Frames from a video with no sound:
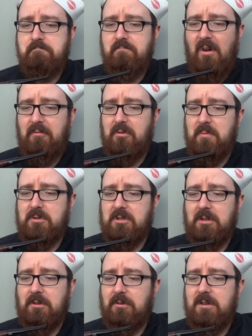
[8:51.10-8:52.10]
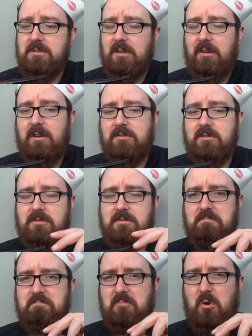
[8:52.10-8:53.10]
Not for any particular reason, I just
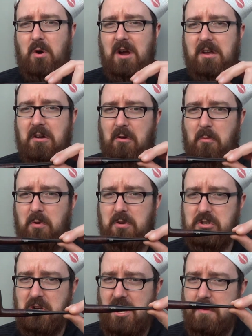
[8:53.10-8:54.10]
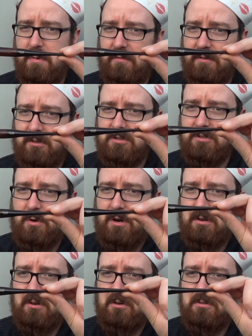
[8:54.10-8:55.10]
quite get on with shape. I think it's
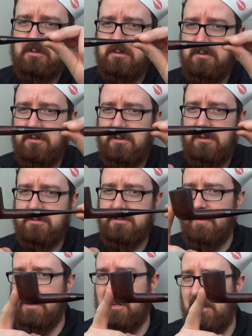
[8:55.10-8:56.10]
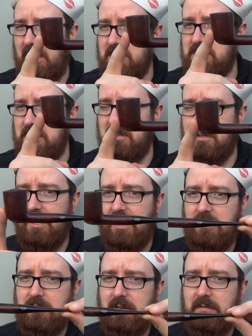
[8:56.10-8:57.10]
quite good. I have a classic
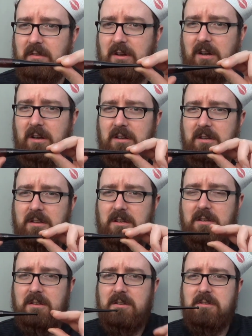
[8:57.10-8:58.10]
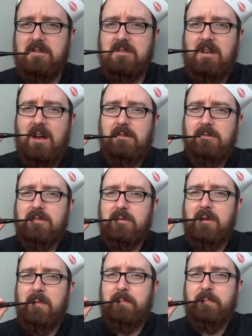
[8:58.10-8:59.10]
kind of style
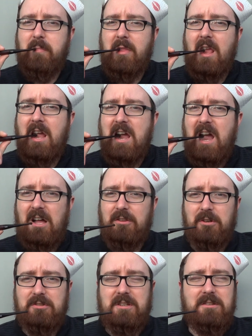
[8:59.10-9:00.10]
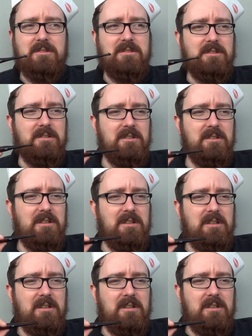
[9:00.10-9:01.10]
to it. I don't tend to
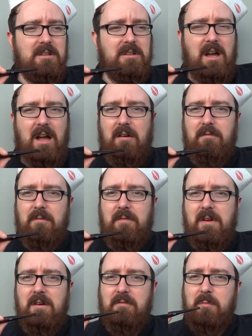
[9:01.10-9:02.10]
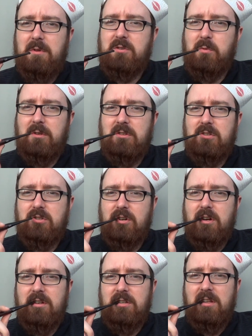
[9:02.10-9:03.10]
have a favourite between
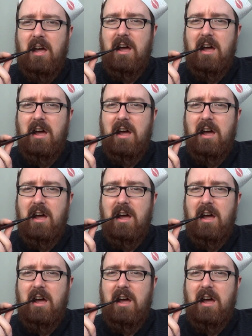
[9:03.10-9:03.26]
straight and